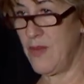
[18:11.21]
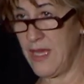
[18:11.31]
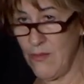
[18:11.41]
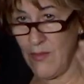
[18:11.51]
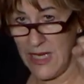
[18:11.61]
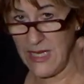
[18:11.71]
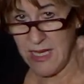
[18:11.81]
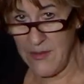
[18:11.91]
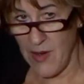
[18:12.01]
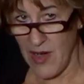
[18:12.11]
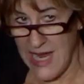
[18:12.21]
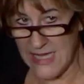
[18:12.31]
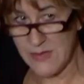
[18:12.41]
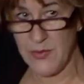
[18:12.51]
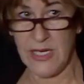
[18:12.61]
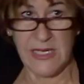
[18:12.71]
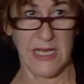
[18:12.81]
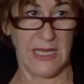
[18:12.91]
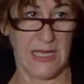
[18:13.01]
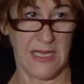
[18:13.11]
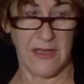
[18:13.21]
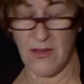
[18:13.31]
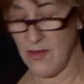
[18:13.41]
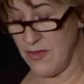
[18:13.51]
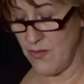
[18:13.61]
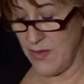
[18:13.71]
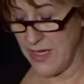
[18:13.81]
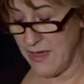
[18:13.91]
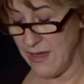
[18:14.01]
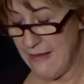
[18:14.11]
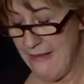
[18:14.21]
We, we keep our hands pretty tightly on the wheel.